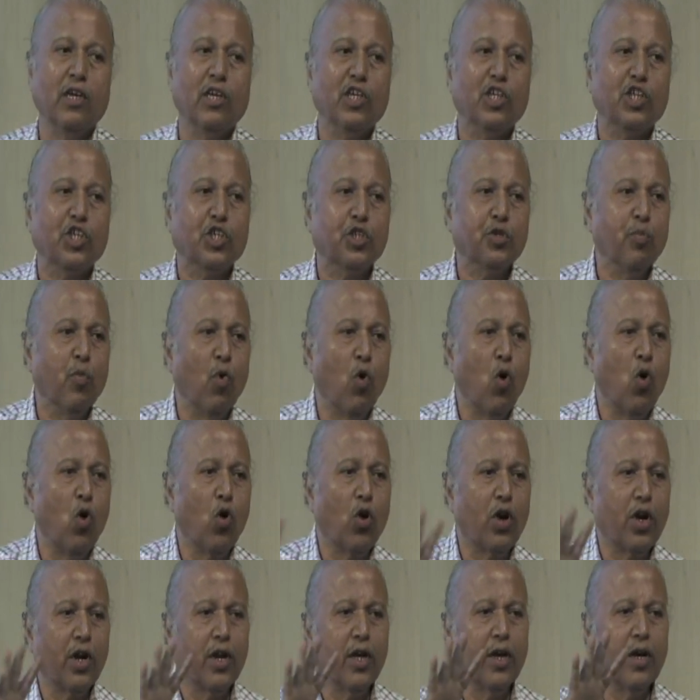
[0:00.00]

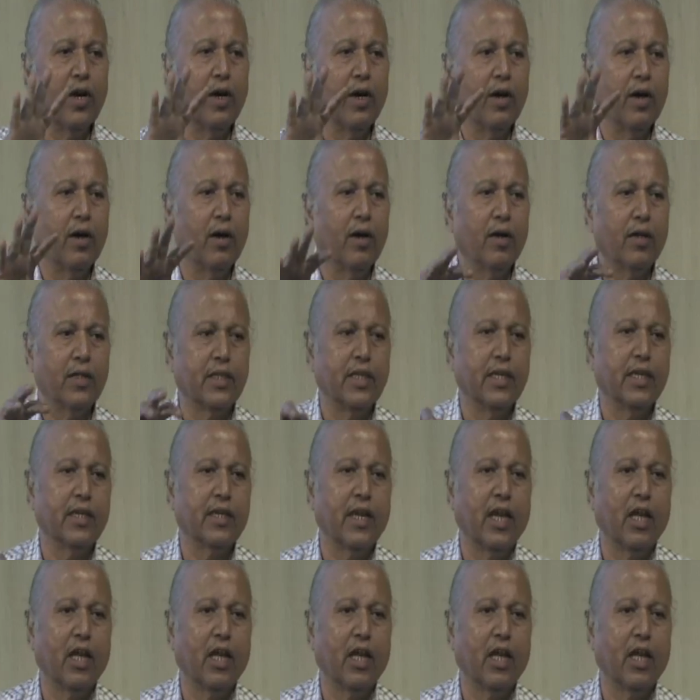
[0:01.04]
smoked things.